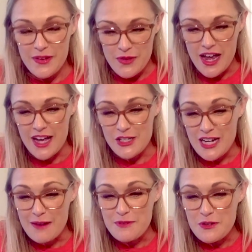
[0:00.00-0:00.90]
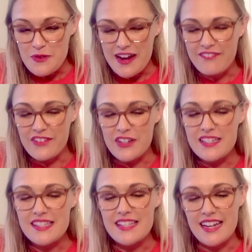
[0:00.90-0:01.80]
uh, chapter 1, verse
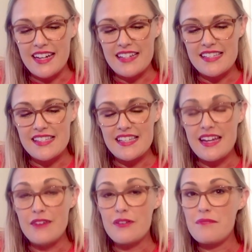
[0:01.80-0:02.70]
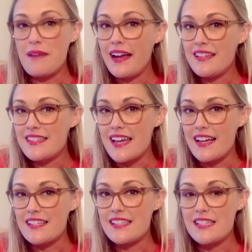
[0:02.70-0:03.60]
6, it reminds
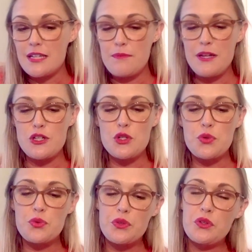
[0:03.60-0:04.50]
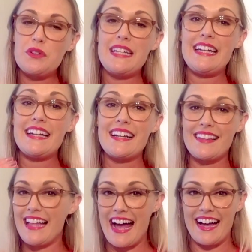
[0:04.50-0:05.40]
us to be truly
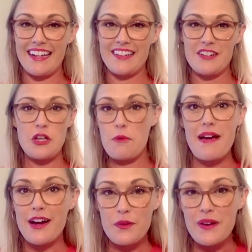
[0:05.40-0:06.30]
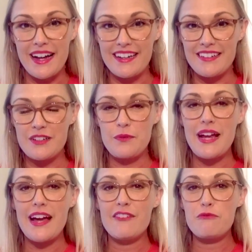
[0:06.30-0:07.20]
glad no matter what. We
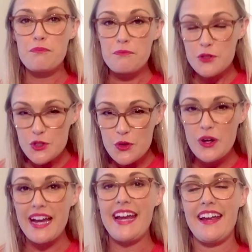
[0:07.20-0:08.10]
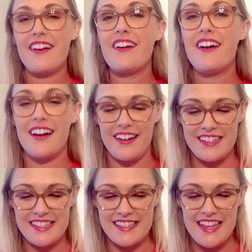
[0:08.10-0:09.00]
have joy in our
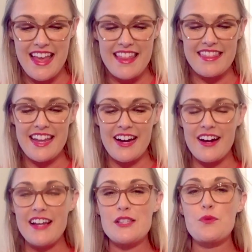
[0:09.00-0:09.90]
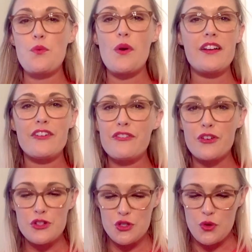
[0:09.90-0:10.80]
hearts. There is wonderful
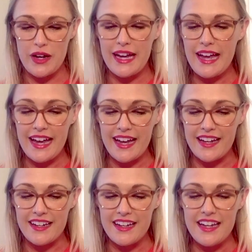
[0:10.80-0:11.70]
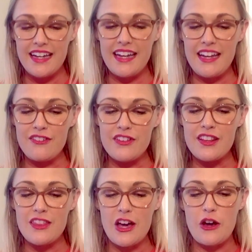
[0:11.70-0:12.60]
joy ahead, even
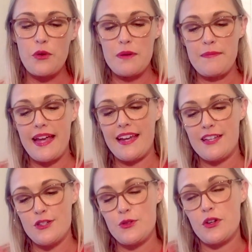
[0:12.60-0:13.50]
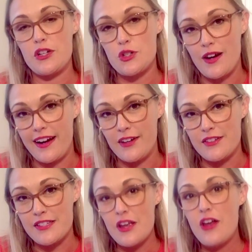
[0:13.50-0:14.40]
though we may endure trials
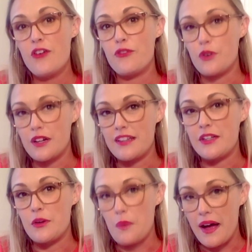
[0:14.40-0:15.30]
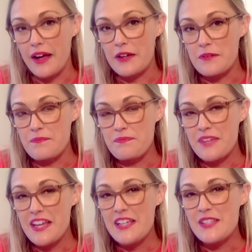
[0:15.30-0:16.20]
for a little while.
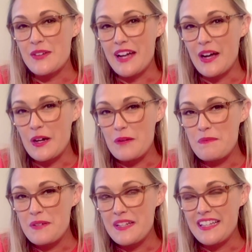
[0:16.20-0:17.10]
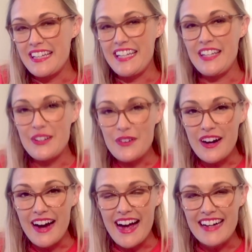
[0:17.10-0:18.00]
So I hope that you are
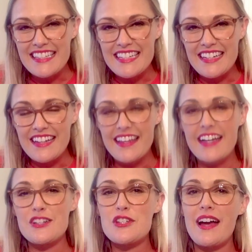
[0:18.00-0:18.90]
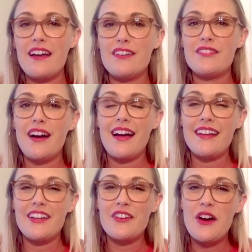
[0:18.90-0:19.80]
acting like a child of God
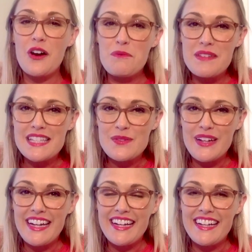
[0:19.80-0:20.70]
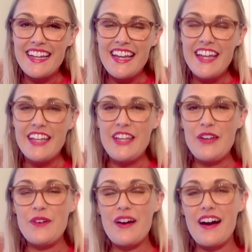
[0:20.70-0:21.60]
in your home this week.
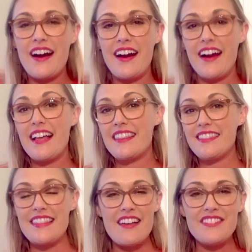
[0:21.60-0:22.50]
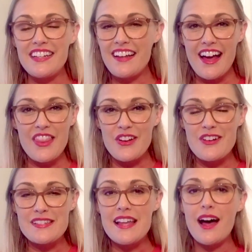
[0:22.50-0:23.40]
You are loving
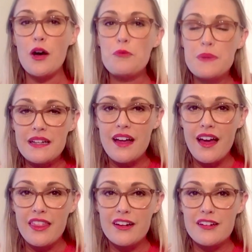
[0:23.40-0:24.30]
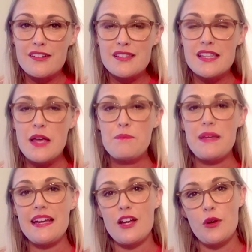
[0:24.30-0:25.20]
others, helping others,
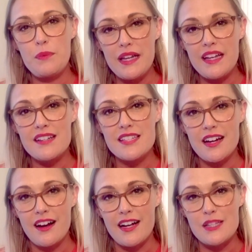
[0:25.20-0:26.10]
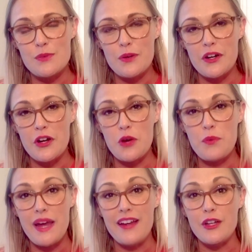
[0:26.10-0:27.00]
being obedient to God's word,
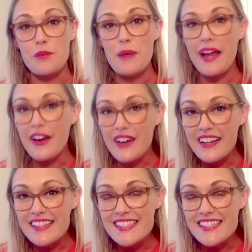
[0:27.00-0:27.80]
obeying your parents,